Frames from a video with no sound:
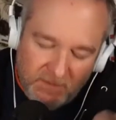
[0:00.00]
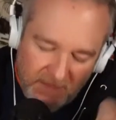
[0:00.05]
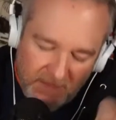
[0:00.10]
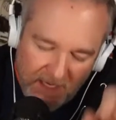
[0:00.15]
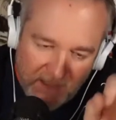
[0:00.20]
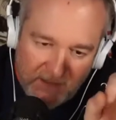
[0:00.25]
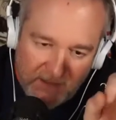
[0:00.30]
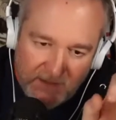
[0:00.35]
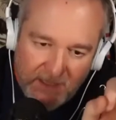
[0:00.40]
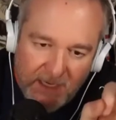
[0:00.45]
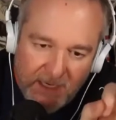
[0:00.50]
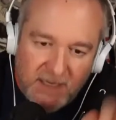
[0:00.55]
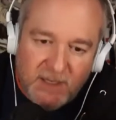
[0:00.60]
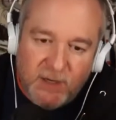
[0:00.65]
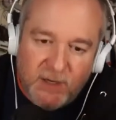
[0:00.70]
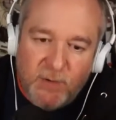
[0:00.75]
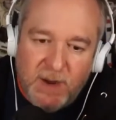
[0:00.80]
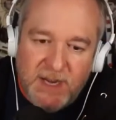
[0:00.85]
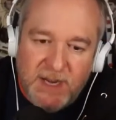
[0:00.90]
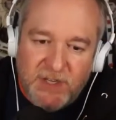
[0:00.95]
the the
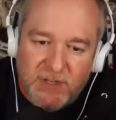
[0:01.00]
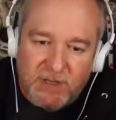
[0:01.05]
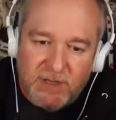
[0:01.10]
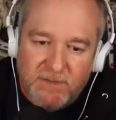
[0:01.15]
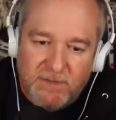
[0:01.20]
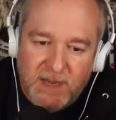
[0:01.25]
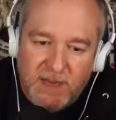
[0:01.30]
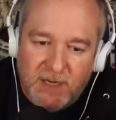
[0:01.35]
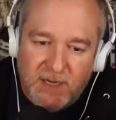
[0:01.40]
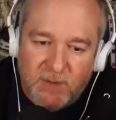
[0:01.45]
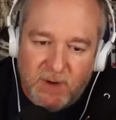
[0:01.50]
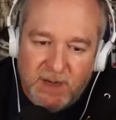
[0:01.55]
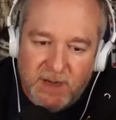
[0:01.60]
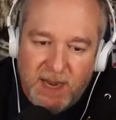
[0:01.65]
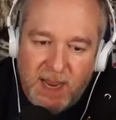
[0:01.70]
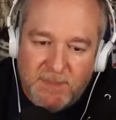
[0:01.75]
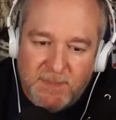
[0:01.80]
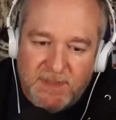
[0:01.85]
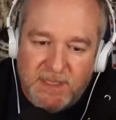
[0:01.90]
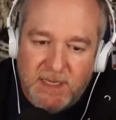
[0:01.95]
integration of the Android
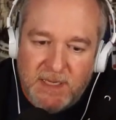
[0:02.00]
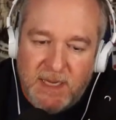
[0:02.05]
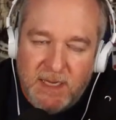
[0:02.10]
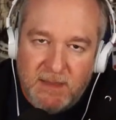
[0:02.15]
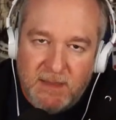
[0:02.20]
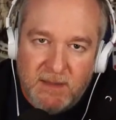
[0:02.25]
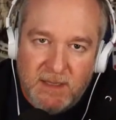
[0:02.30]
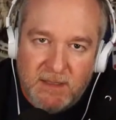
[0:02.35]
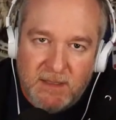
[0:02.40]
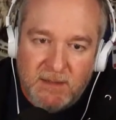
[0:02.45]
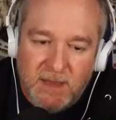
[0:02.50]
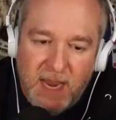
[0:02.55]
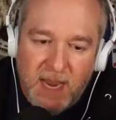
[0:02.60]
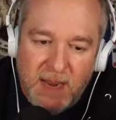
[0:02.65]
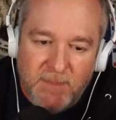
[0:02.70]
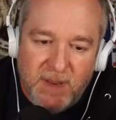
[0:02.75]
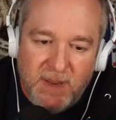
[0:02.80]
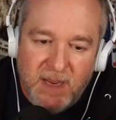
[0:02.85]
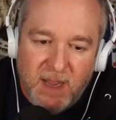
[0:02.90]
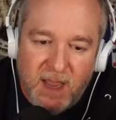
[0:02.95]
apps in the
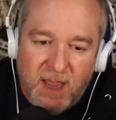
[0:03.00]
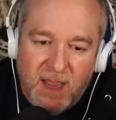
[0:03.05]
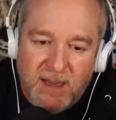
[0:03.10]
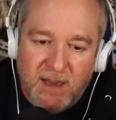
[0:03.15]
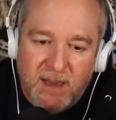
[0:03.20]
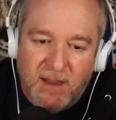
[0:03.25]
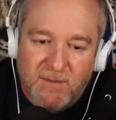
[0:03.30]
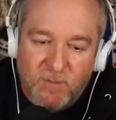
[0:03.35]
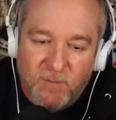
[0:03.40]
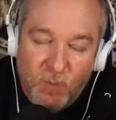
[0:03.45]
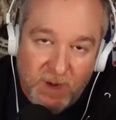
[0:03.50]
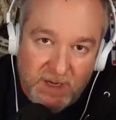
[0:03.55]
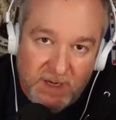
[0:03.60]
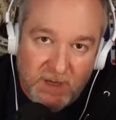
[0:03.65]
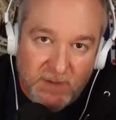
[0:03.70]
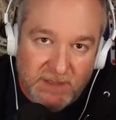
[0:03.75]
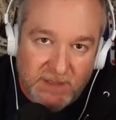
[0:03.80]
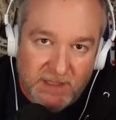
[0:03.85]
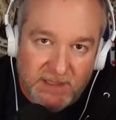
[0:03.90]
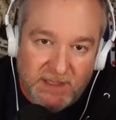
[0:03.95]
API of
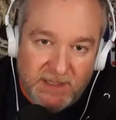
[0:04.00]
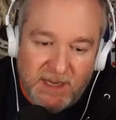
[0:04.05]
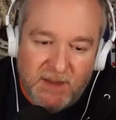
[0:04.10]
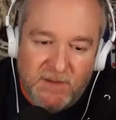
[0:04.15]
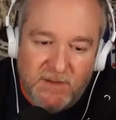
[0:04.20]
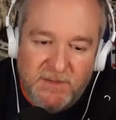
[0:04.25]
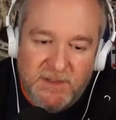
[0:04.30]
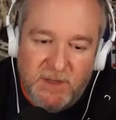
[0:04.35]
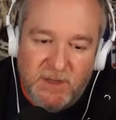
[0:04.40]
Windows itself,